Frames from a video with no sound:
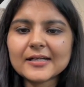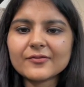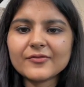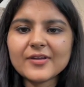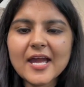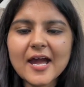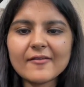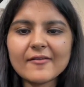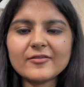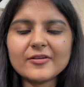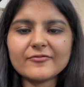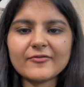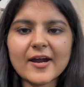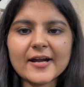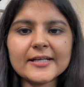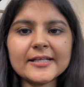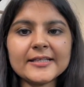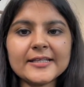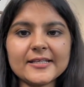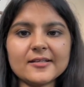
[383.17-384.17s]
we have
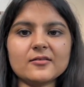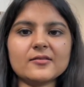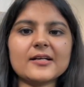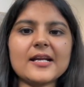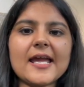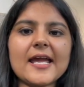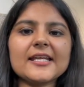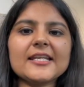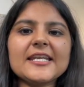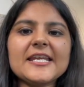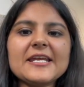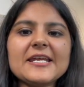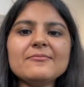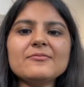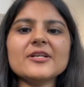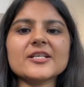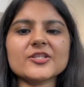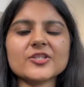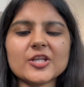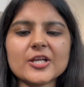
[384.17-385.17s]
defined in here, like
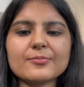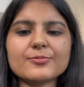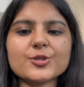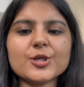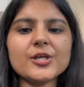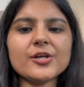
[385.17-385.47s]
name, description,